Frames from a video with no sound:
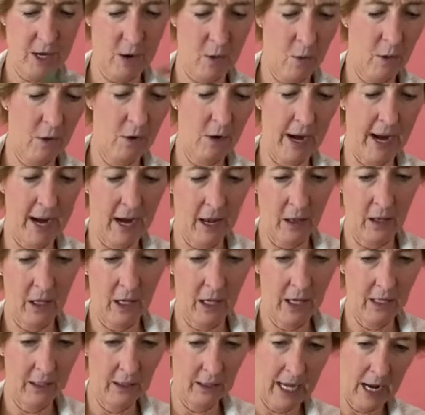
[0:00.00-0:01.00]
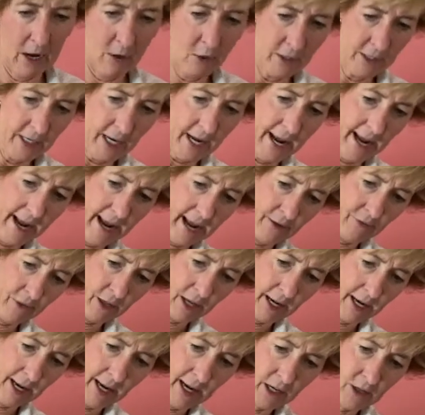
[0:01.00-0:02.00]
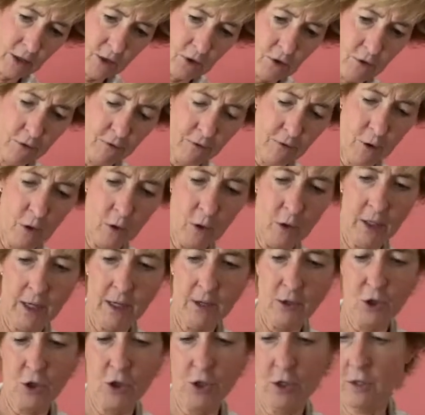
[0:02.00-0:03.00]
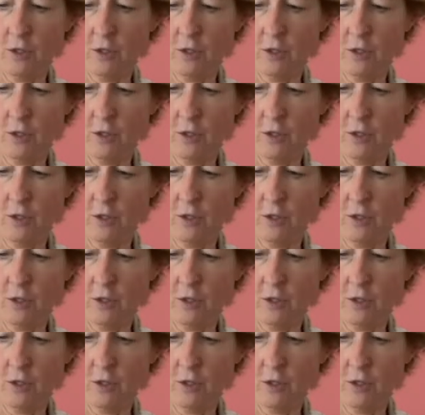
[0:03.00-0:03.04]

we're allowed to add, that extra foliage.